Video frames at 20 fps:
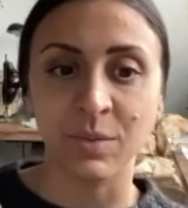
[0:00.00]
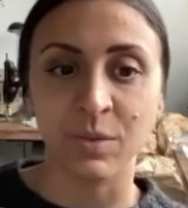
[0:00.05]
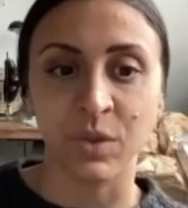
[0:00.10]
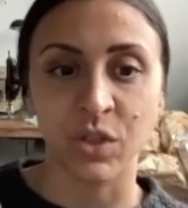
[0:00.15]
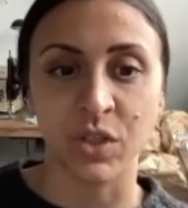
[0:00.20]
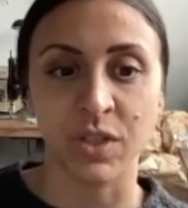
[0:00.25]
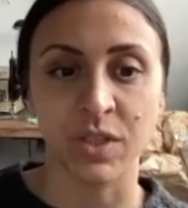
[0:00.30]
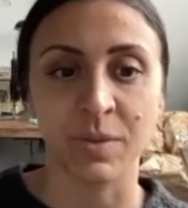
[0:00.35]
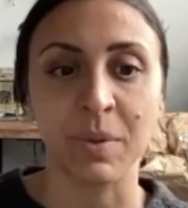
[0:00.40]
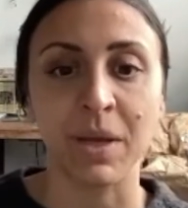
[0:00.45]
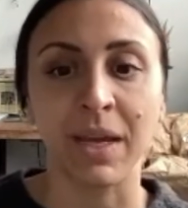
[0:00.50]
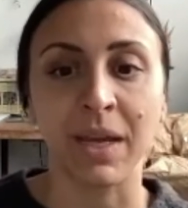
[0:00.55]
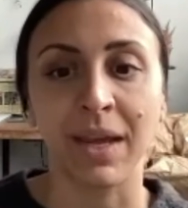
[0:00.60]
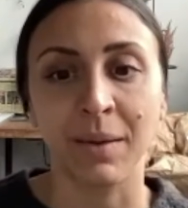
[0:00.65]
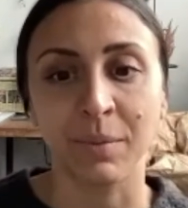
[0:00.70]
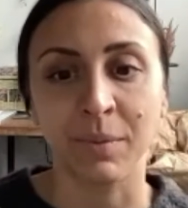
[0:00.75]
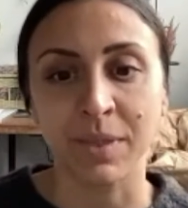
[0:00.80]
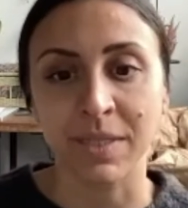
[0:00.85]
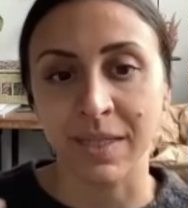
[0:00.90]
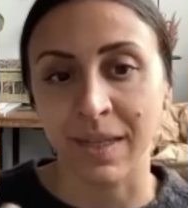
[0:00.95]
was just being
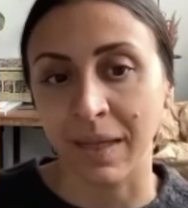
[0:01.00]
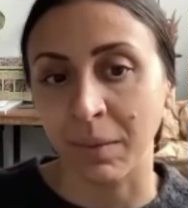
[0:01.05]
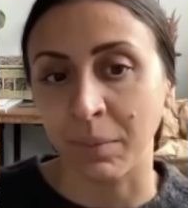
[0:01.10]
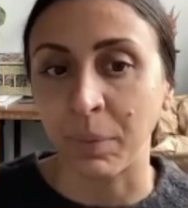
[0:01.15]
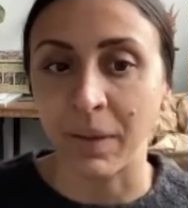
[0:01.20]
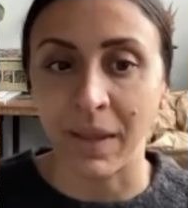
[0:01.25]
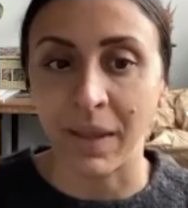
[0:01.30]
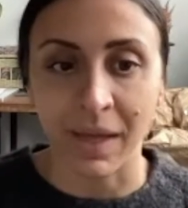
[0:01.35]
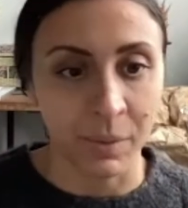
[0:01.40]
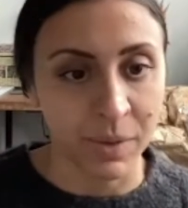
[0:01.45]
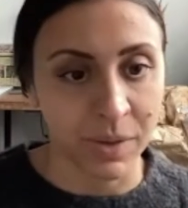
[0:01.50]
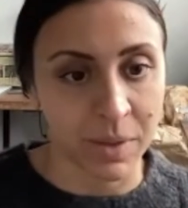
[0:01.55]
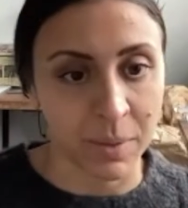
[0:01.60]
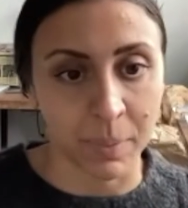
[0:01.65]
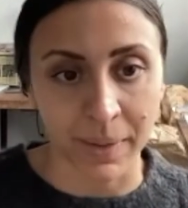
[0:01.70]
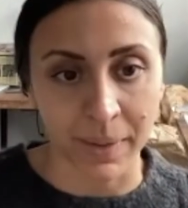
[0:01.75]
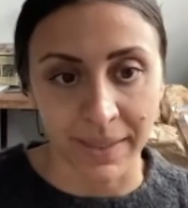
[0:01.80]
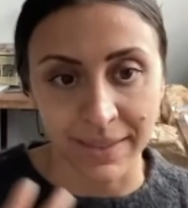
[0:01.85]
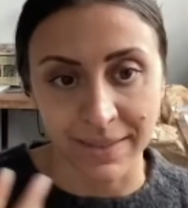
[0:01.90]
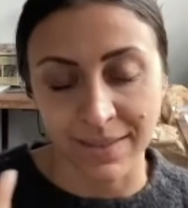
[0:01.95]
able to like play with the
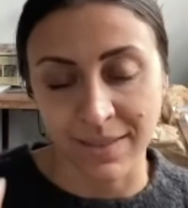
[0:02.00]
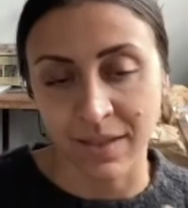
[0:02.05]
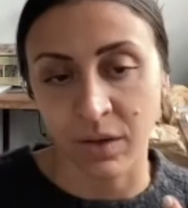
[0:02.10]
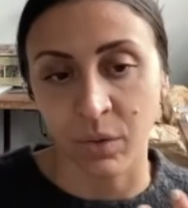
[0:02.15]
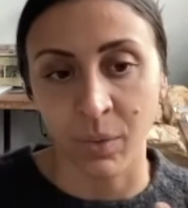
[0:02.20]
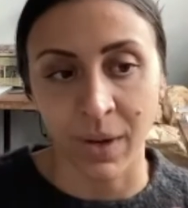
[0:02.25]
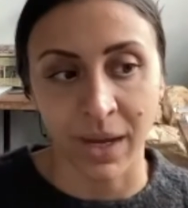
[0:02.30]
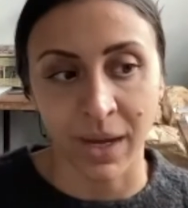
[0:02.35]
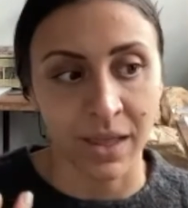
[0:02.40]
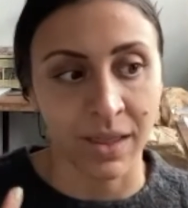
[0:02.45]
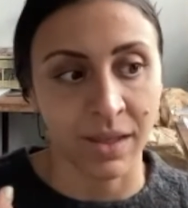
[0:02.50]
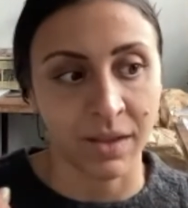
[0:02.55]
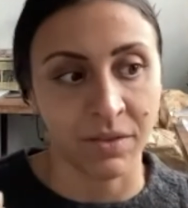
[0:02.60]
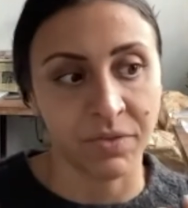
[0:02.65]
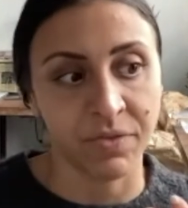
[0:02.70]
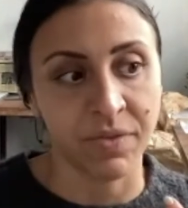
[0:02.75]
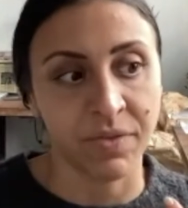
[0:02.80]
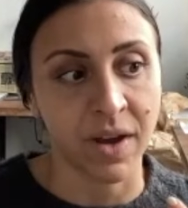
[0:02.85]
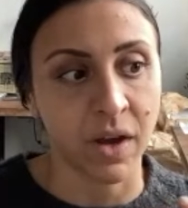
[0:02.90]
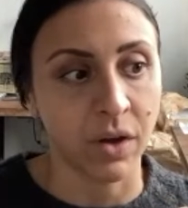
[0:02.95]
plants in a way
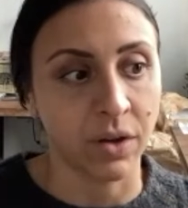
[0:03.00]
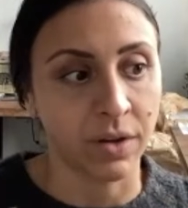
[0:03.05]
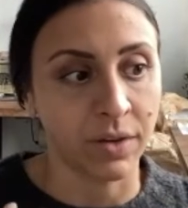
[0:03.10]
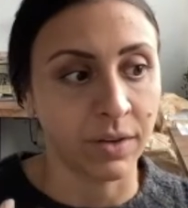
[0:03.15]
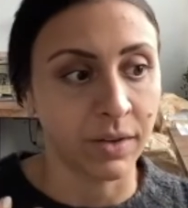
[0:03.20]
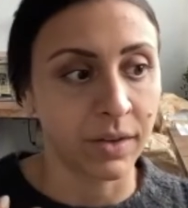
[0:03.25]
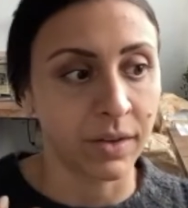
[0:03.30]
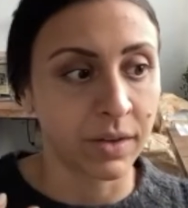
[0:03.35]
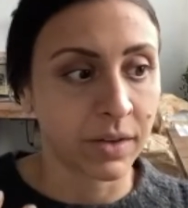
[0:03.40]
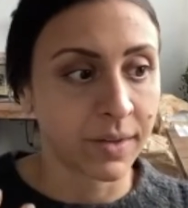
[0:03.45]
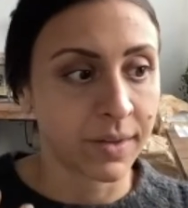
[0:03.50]
that felt